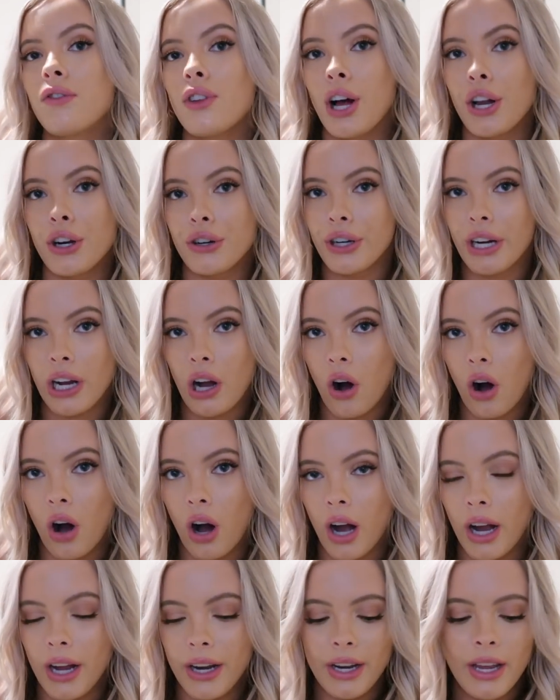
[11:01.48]
flattering
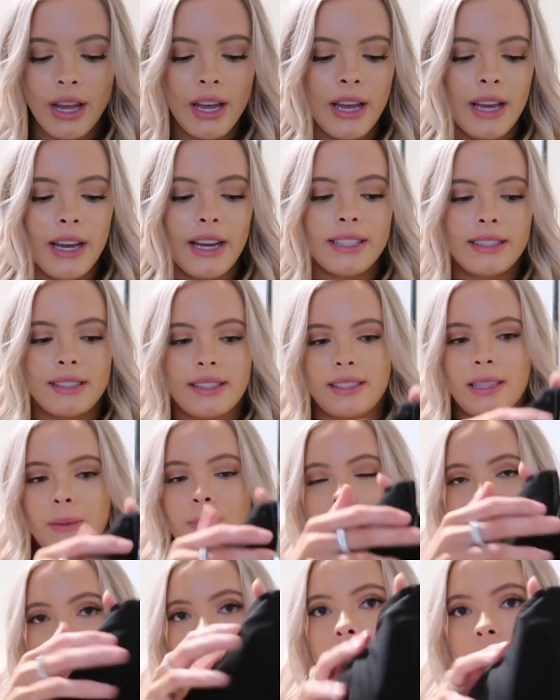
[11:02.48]
on. It
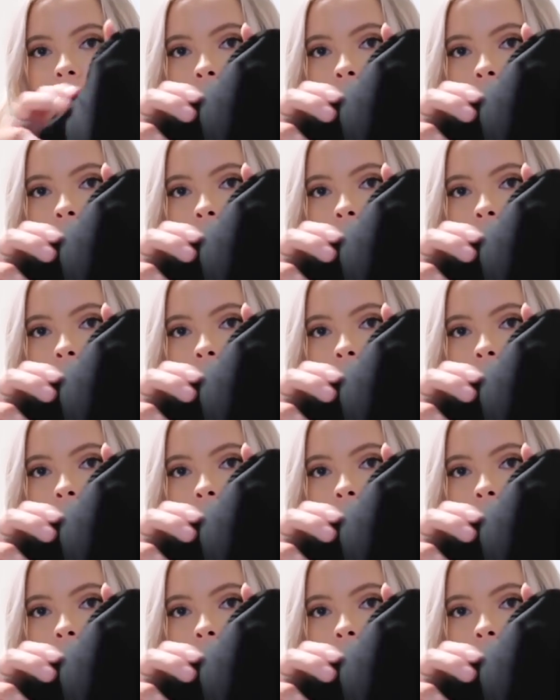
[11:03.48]
zips up